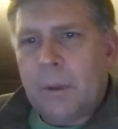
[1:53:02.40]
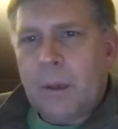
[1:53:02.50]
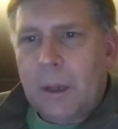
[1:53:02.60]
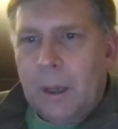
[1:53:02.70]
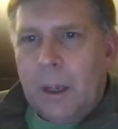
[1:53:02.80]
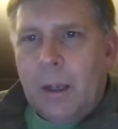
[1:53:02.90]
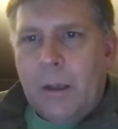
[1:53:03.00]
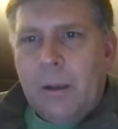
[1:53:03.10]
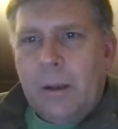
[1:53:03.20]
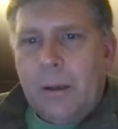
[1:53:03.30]
I'm
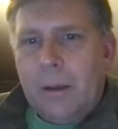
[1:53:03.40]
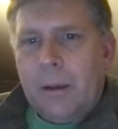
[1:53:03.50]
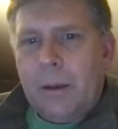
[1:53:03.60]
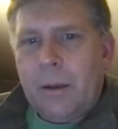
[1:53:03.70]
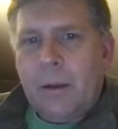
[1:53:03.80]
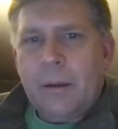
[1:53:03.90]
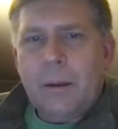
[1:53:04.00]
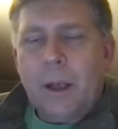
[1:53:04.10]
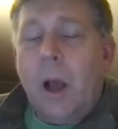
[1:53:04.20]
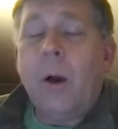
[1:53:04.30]
guessing money is the
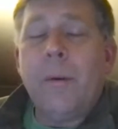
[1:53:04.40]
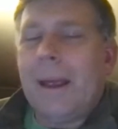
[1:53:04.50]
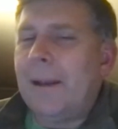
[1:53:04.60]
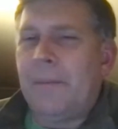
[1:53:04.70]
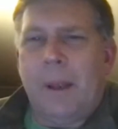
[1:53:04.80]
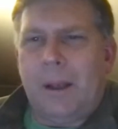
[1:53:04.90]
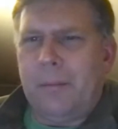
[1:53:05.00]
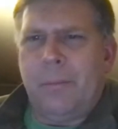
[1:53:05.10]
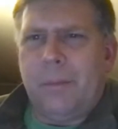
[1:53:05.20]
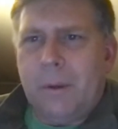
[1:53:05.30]
answer. Oh, yeah.
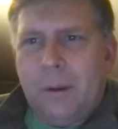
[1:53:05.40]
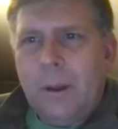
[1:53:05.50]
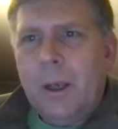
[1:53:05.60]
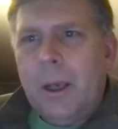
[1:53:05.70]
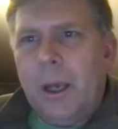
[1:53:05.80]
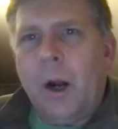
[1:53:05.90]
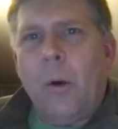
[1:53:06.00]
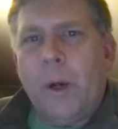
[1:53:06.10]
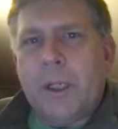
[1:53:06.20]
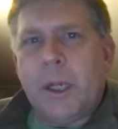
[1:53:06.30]
It
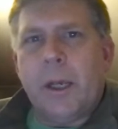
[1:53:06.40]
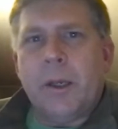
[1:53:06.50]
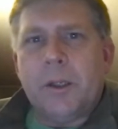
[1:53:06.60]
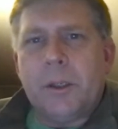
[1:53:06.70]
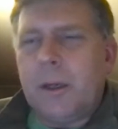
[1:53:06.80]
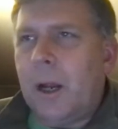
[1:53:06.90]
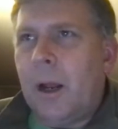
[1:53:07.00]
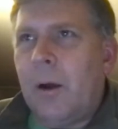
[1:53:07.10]
always is, you know.